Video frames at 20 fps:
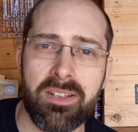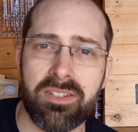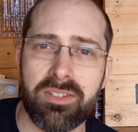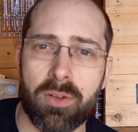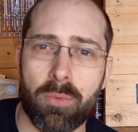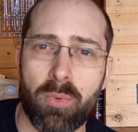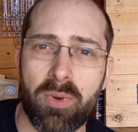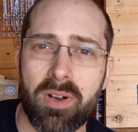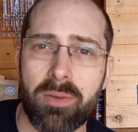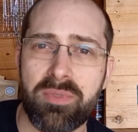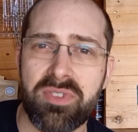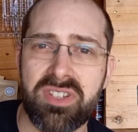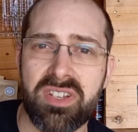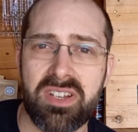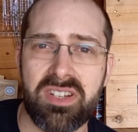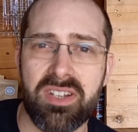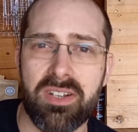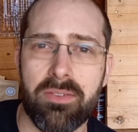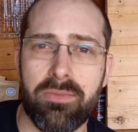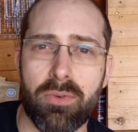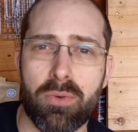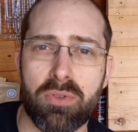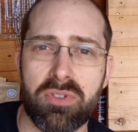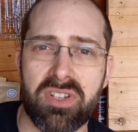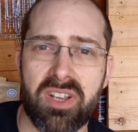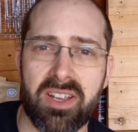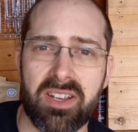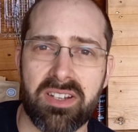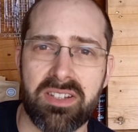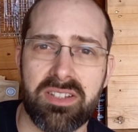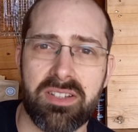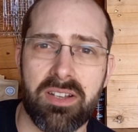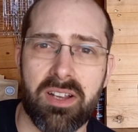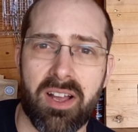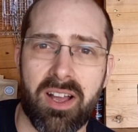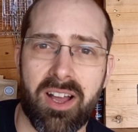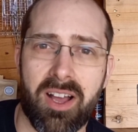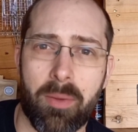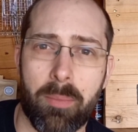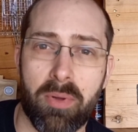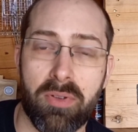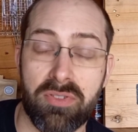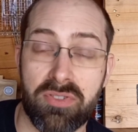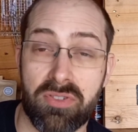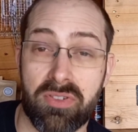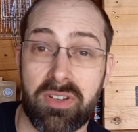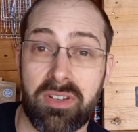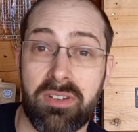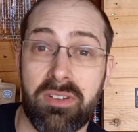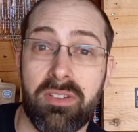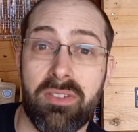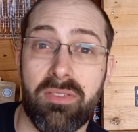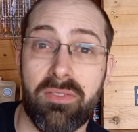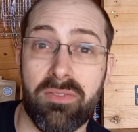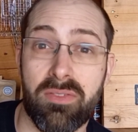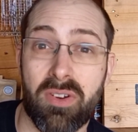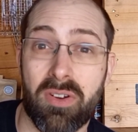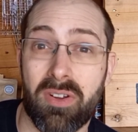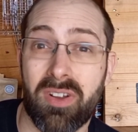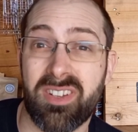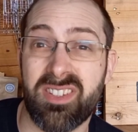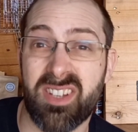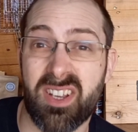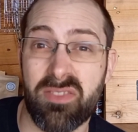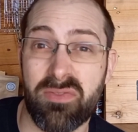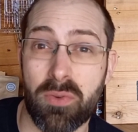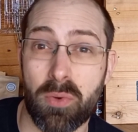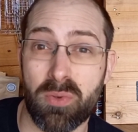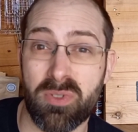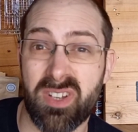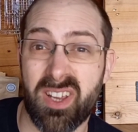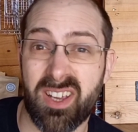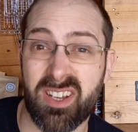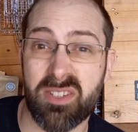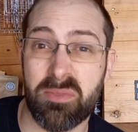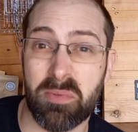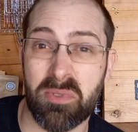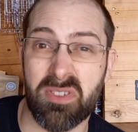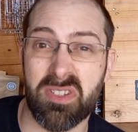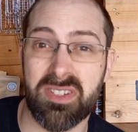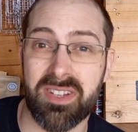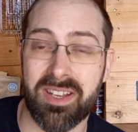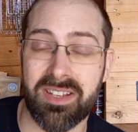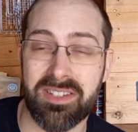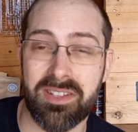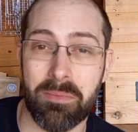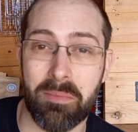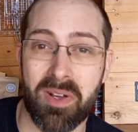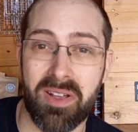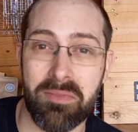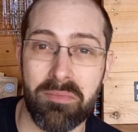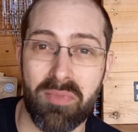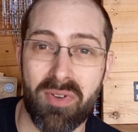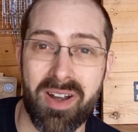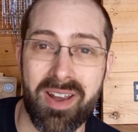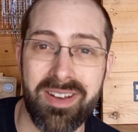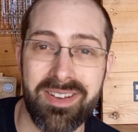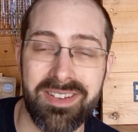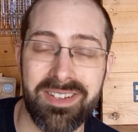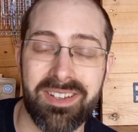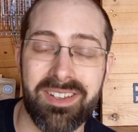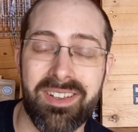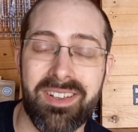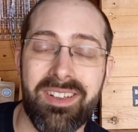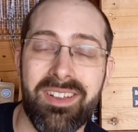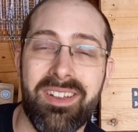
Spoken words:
So when I'm setting a vortex up, sorry, I say vortex because that's the main brand,